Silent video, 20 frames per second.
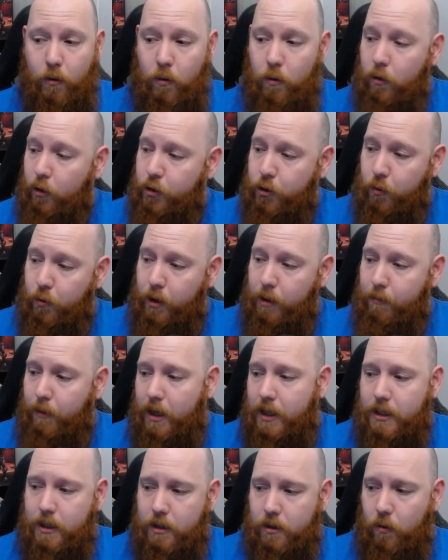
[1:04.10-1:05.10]
join my
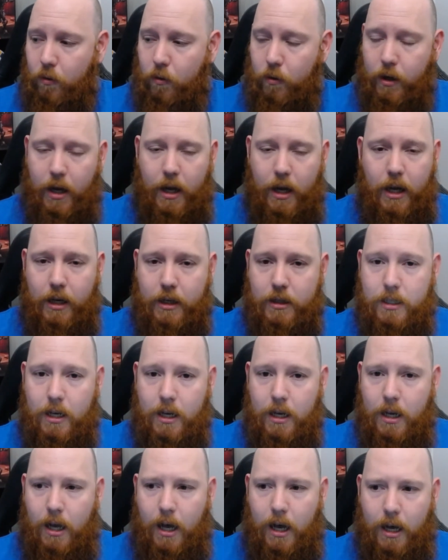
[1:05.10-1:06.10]
Discord and
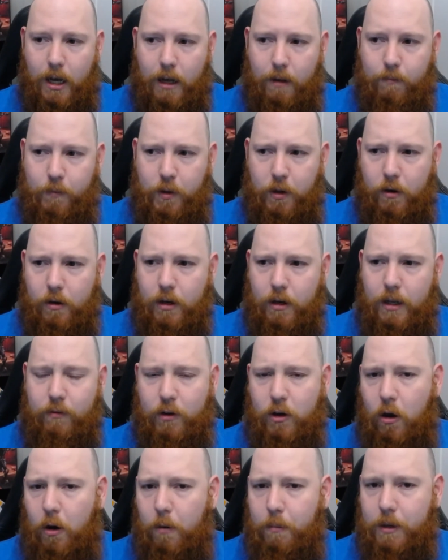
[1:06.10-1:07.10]
leave a
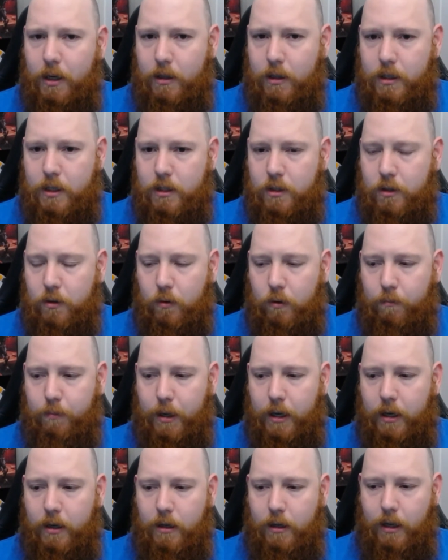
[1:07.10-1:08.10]
comment in the Discord,
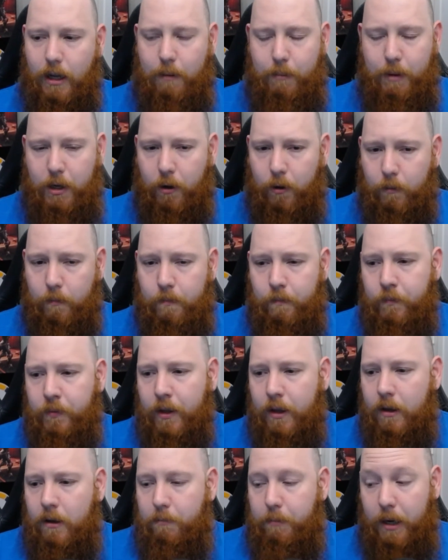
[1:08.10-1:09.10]
but let me know.
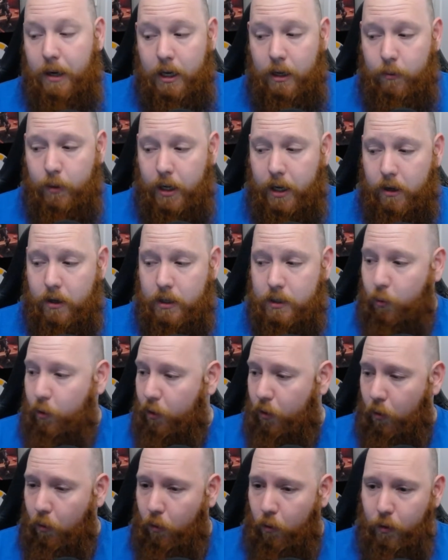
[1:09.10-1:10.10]
But anyway guys,
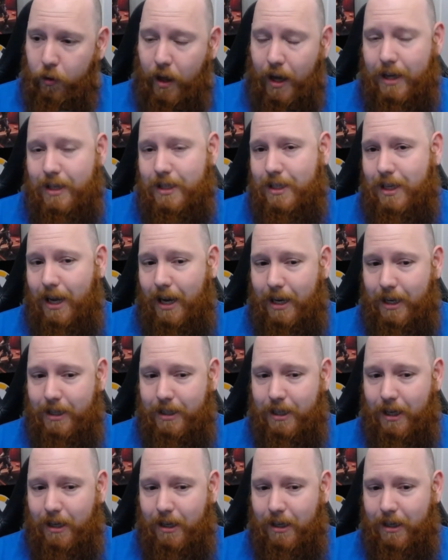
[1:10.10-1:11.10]
with all that said and
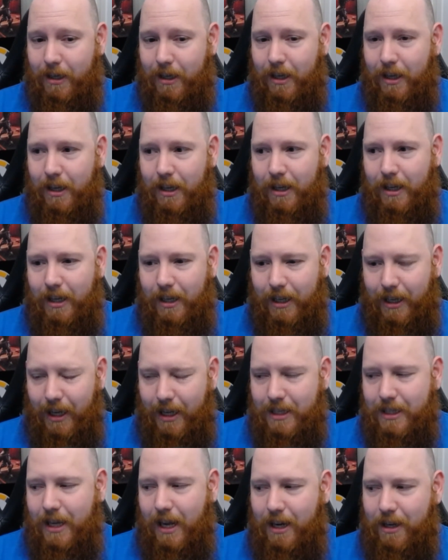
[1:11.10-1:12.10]
done,
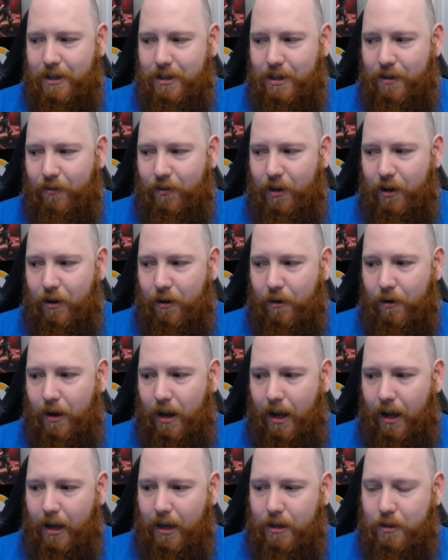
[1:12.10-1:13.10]
let's get into the video
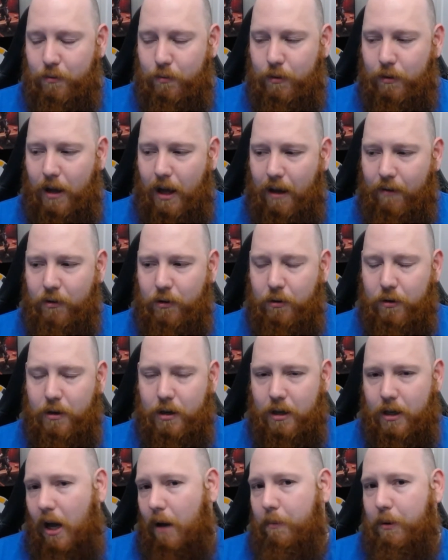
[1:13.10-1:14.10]
and we'll have a look
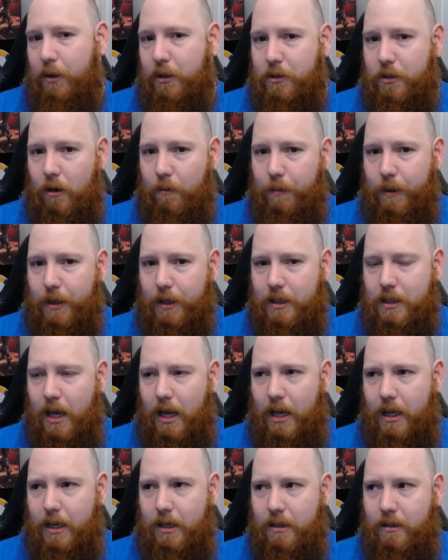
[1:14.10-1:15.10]
at a couple of topics
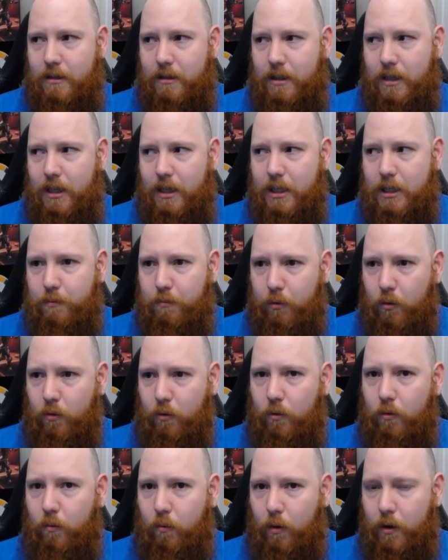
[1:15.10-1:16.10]
and
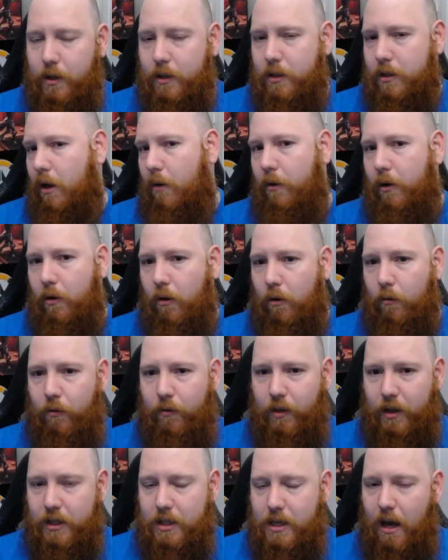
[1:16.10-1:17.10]
explore what is going on
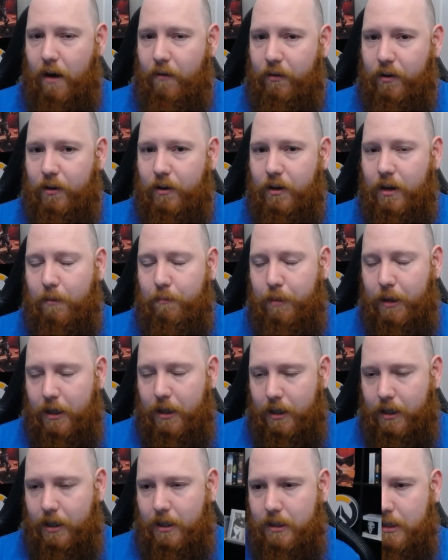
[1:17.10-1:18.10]
with these Covenant
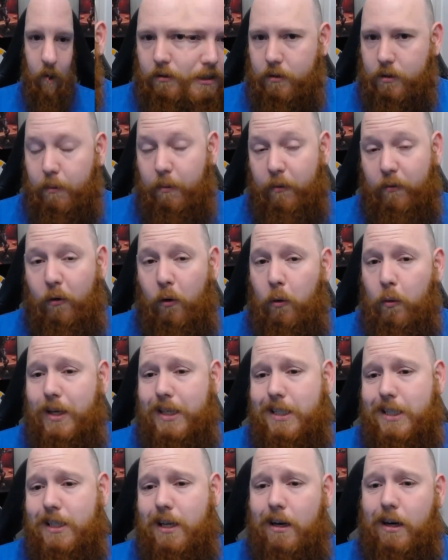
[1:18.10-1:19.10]
abilities. So before we
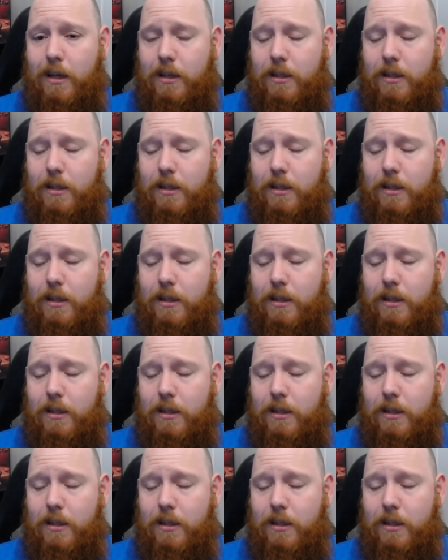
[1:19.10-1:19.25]
start,